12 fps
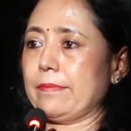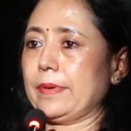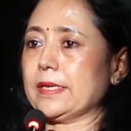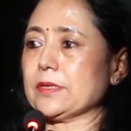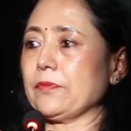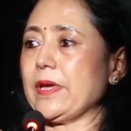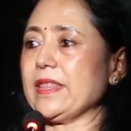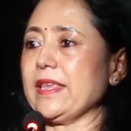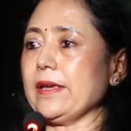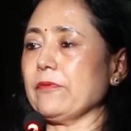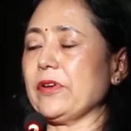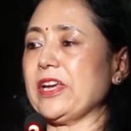because we
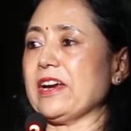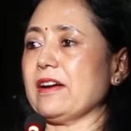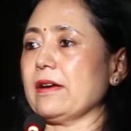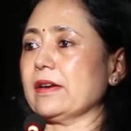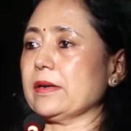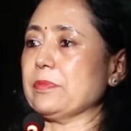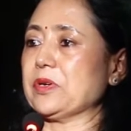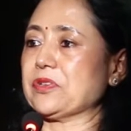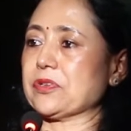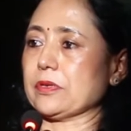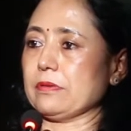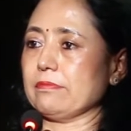think we are
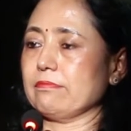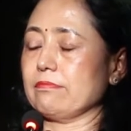commercial.